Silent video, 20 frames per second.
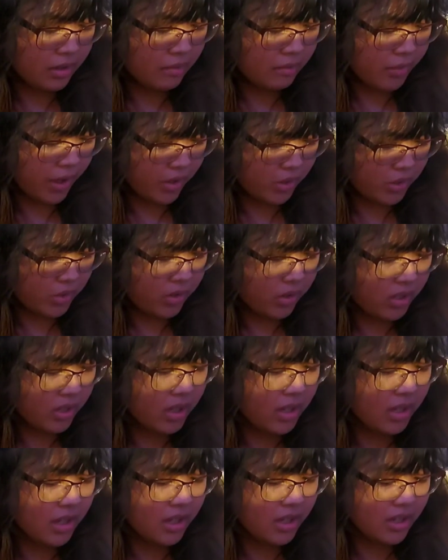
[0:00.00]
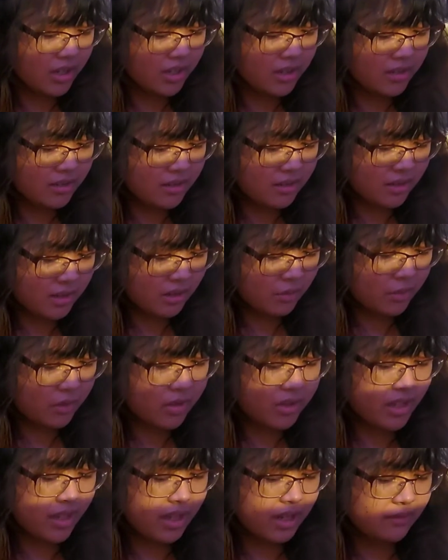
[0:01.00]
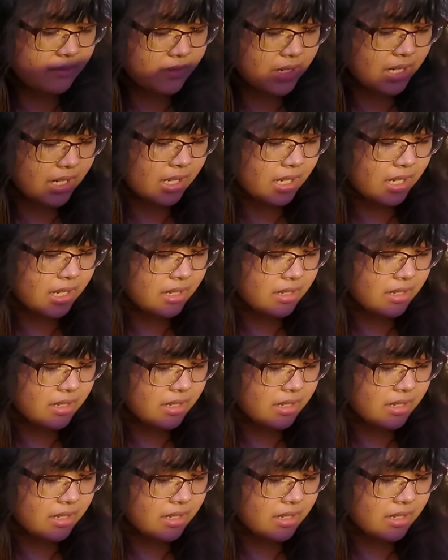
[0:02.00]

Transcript: patchouli, cedarwood, and vanilla.